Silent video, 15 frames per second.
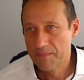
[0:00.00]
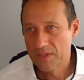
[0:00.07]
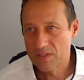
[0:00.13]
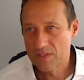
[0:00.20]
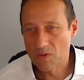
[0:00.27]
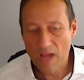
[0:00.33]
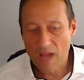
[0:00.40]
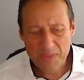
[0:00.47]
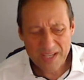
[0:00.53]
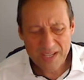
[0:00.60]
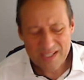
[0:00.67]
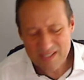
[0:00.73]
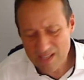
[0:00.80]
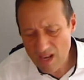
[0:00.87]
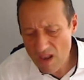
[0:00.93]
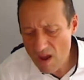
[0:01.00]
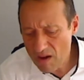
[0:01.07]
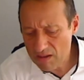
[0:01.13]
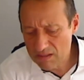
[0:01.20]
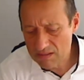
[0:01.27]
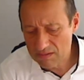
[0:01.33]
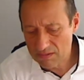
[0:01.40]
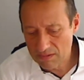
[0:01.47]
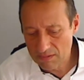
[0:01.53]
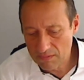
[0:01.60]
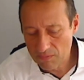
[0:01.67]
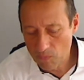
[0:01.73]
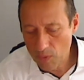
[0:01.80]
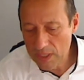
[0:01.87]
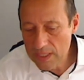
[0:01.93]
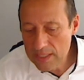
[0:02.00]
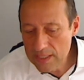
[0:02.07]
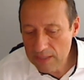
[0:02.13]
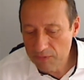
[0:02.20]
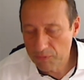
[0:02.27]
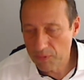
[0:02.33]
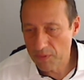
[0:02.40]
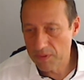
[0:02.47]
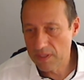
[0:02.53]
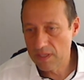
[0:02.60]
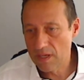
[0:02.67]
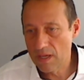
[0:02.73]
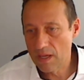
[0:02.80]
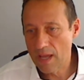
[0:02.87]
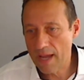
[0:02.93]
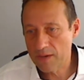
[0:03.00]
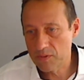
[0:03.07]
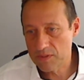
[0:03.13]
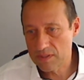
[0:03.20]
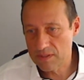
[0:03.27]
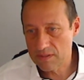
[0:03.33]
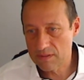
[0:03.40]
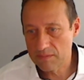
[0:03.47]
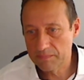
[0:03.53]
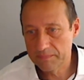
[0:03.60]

So I think it's a lot we need for the ecosystem.